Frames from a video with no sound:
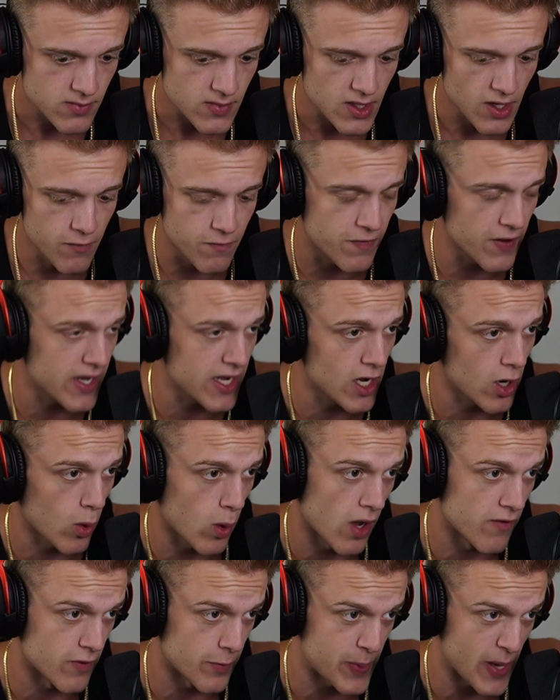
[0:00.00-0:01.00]
video
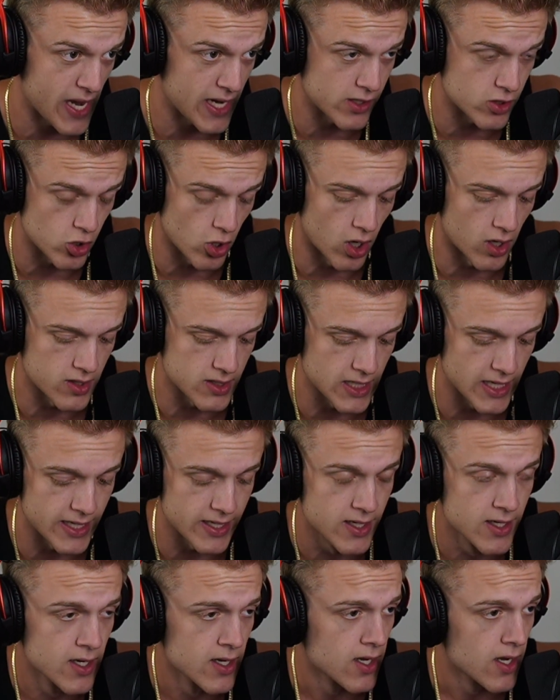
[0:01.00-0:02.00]
of a pain gauntlet.
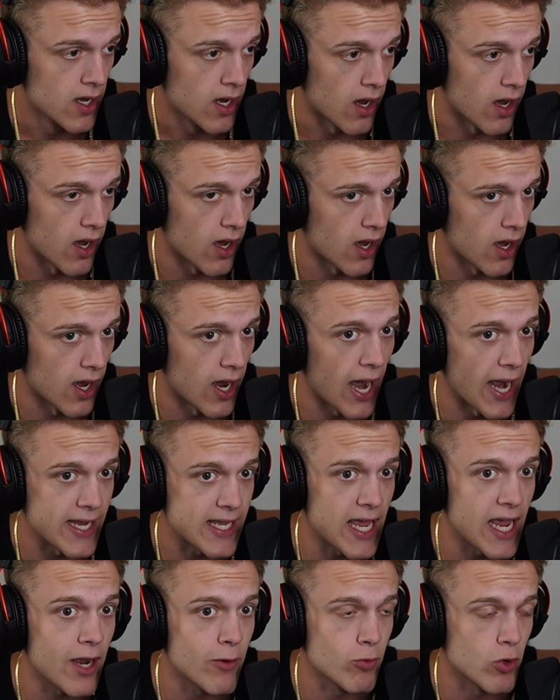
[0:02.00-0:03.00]
Uh, I
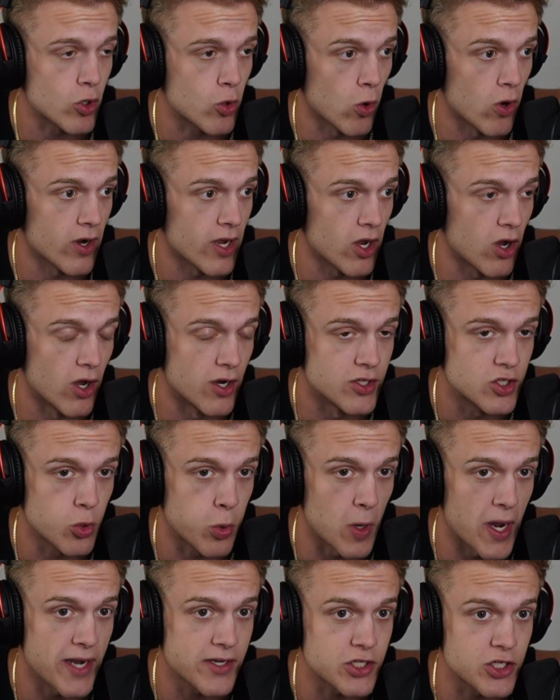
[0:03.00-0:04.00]
can't record it on
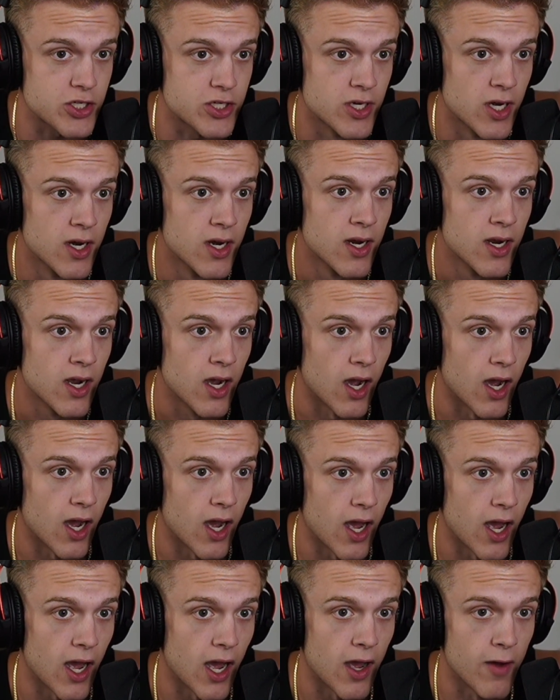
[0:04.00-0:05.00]
Twitch
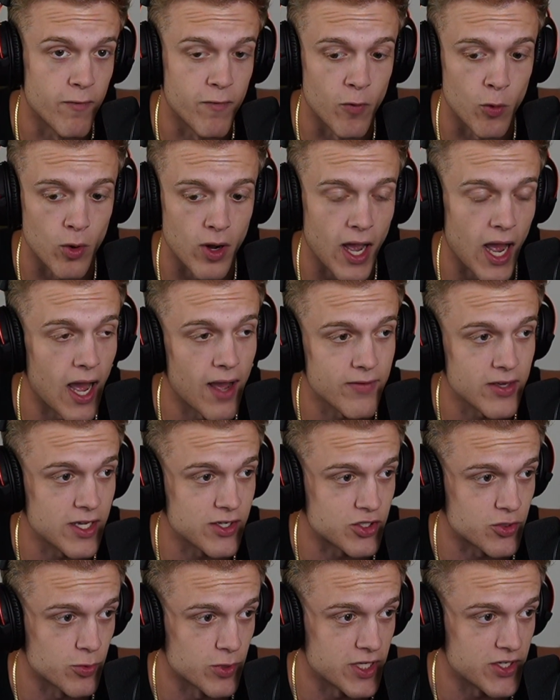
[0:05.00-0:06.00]
uh, for
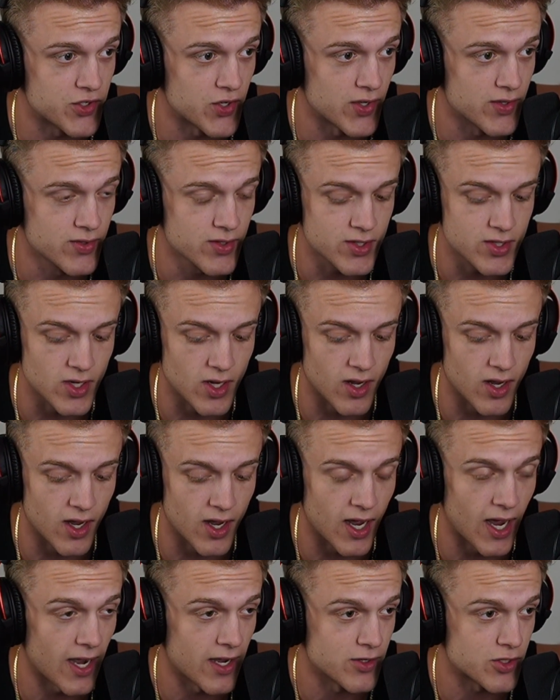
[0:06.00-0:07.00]
obvious reasons. Uh,
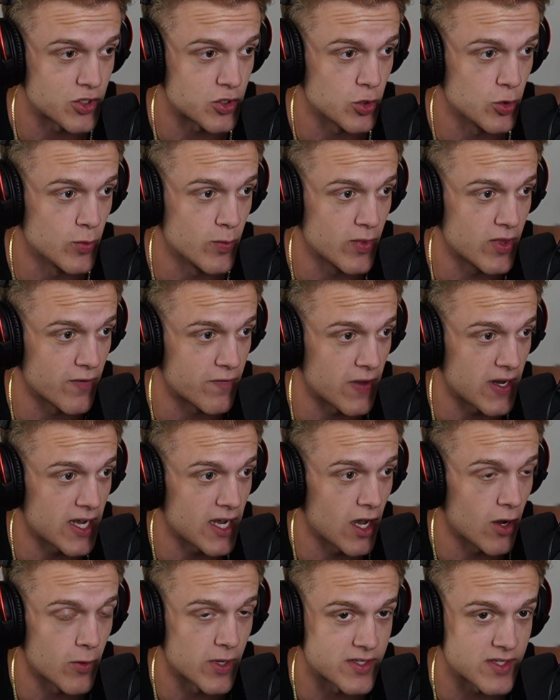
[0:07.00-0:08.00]
I assume the
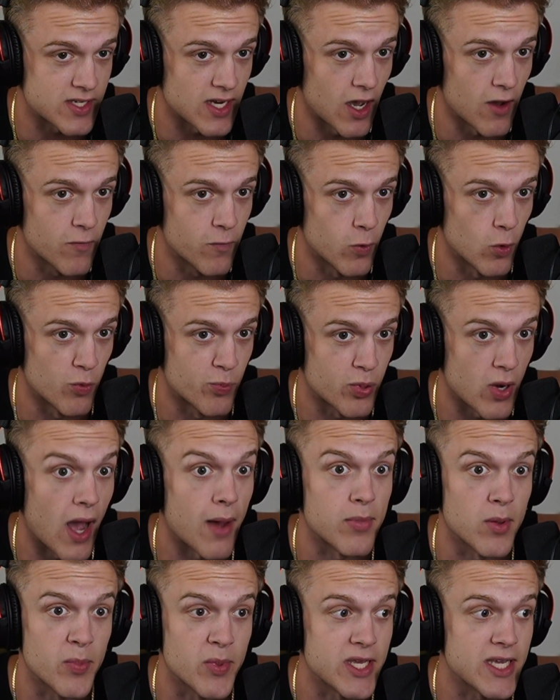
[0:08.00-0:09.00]
video itself will
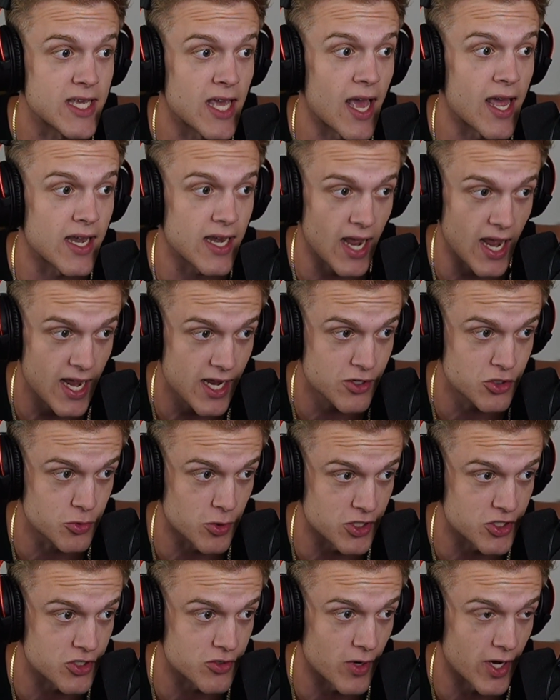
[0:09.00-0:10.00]
probably get age
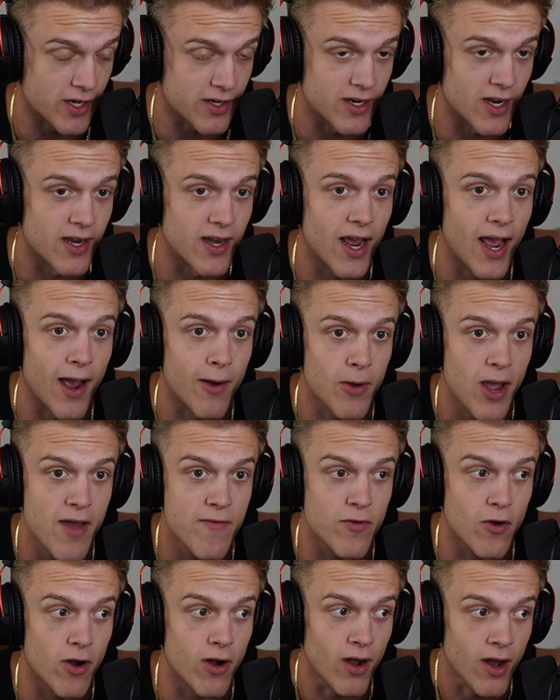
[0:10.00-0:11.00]
restricted.
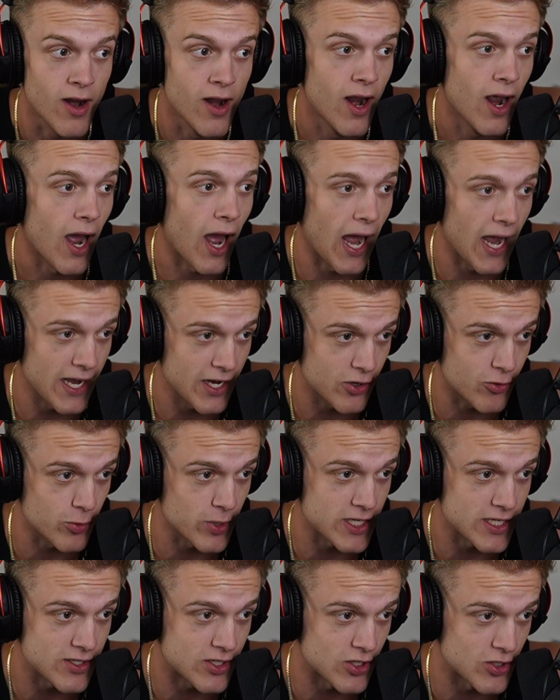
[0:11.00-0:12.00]
However, I
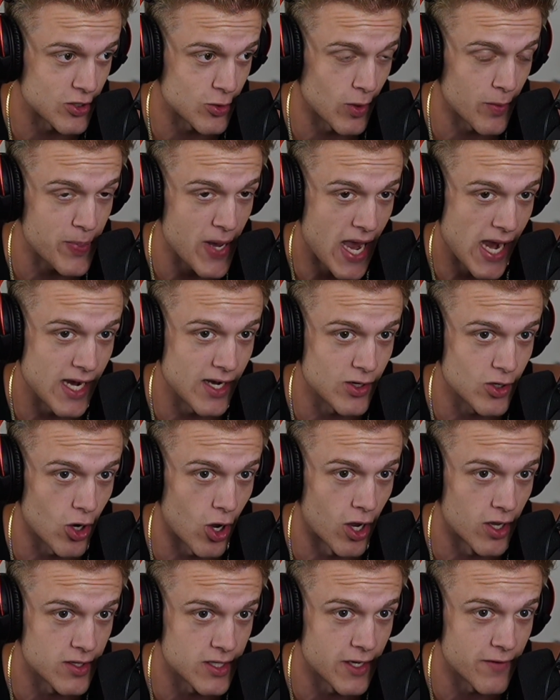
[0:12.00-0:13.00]
agreed to do a pain
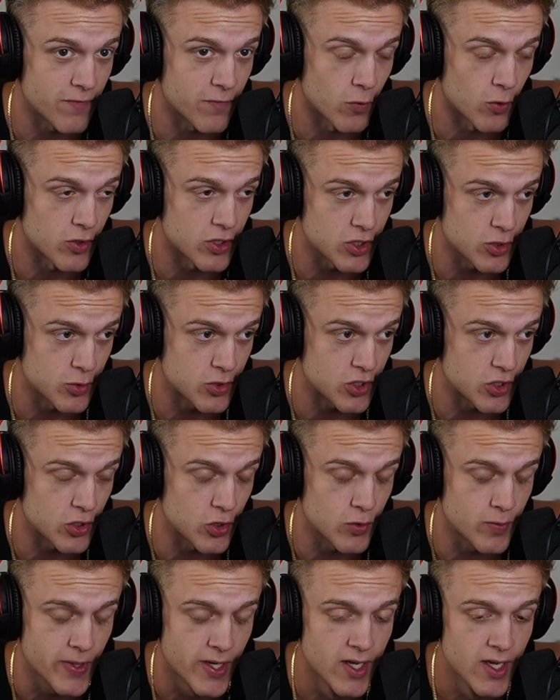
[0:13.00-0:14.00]
gauntlet for
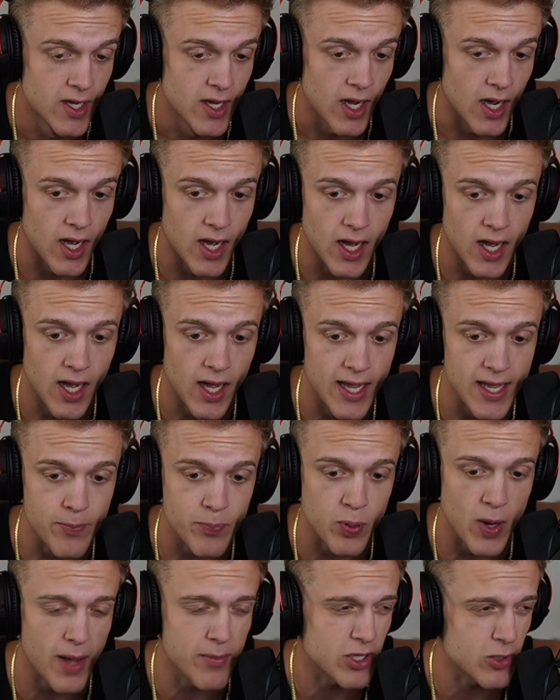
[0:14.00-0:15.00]
YouTube. Uh, it
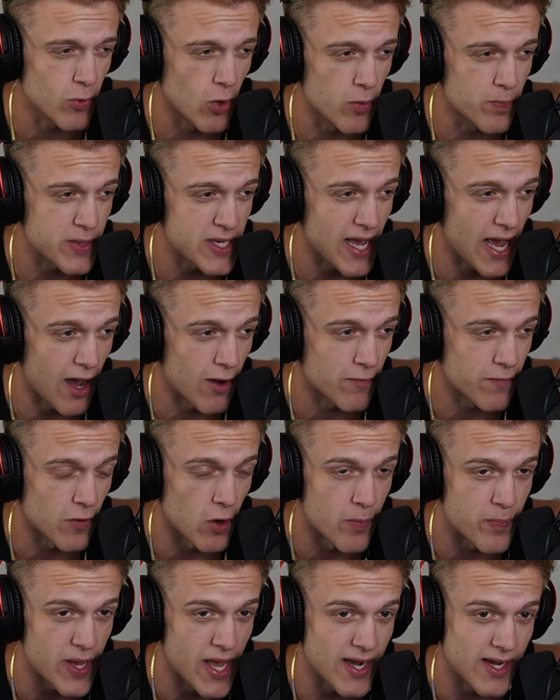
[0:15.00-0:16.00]
probably won't be out for
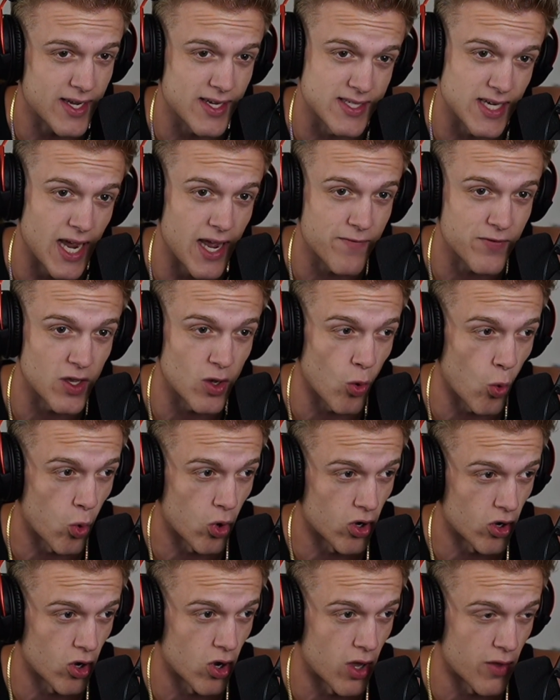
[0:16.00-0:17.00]
a bit because I have to
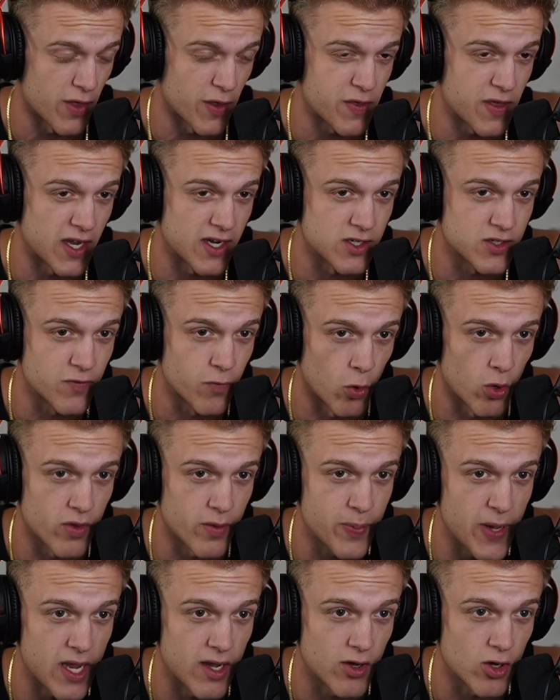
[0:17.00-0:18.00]
order all the things for the
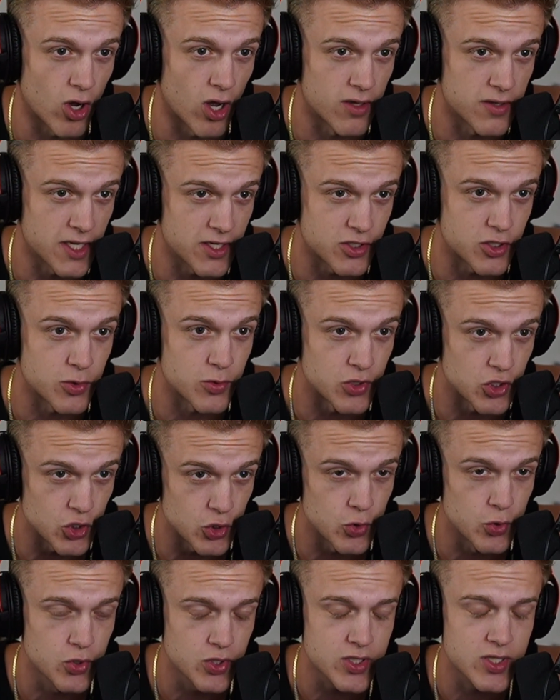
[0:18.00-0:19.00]
pain gauntlet to
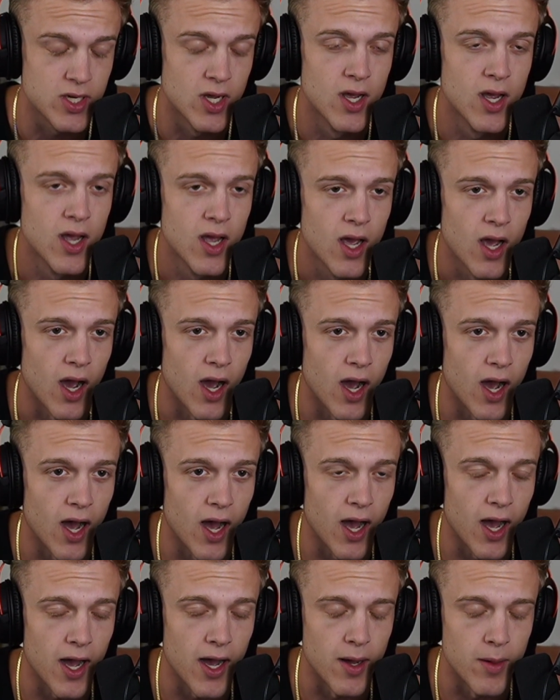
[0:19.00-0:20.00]
use.
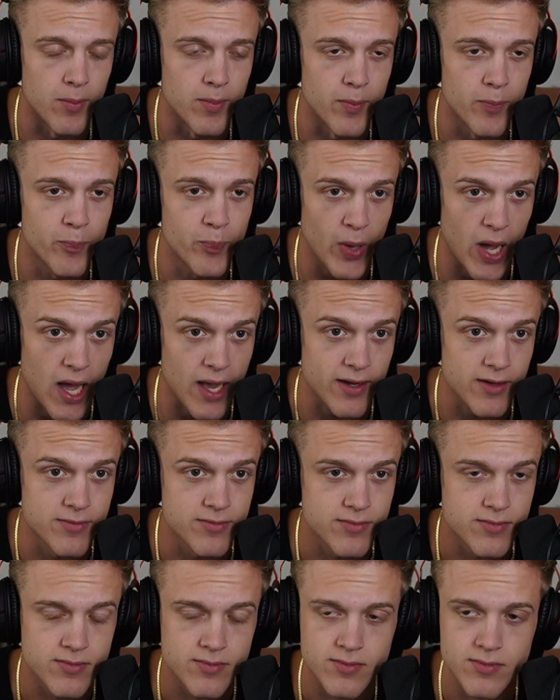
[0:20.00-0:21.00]
Um, but
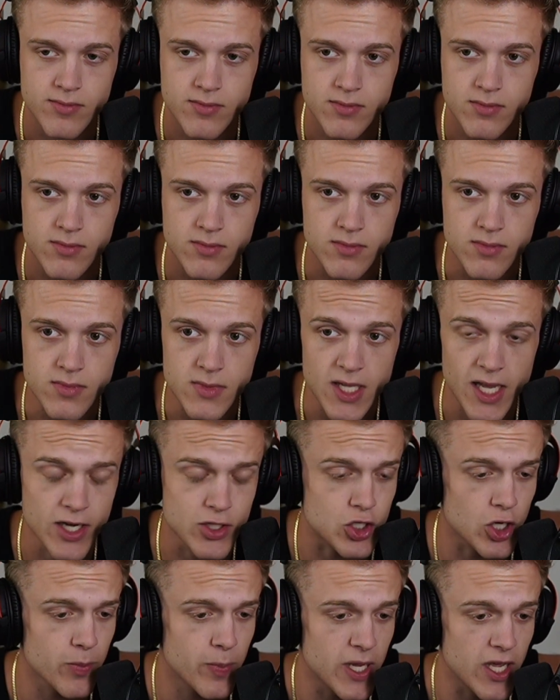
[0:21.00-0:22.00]
it
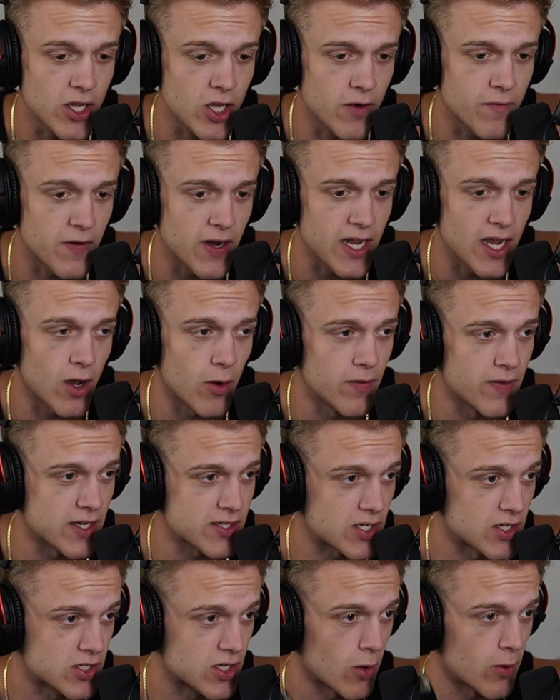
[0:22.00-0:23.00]
should be a good video, and
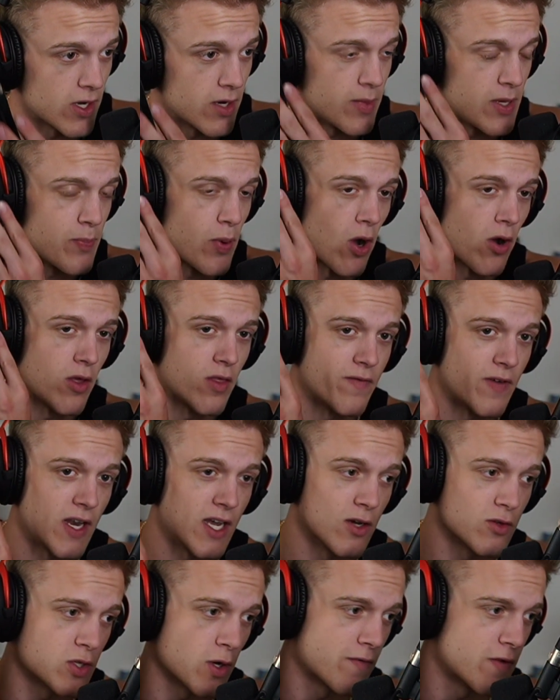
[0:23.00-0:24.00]
this is going to be part of the
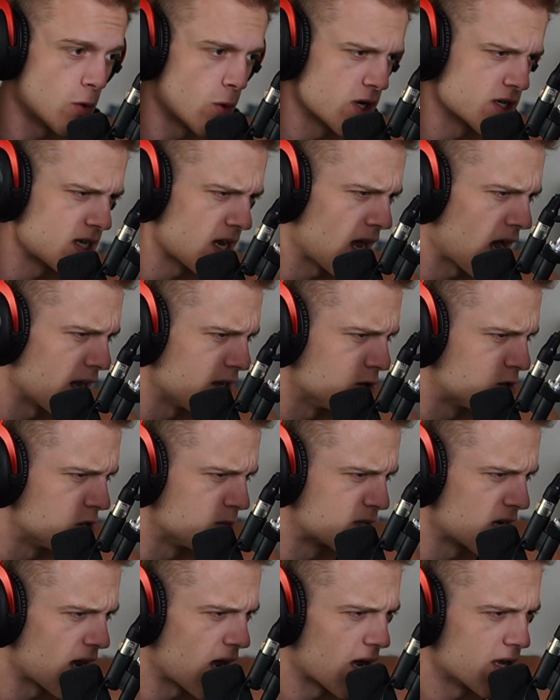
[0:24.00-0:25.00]
video. So if you want to say hi,
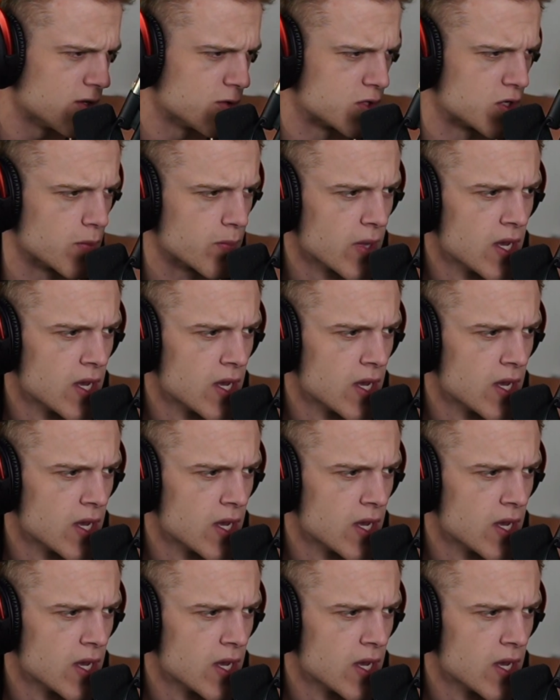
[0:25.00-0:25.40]
YouTube, say hi, YouTube.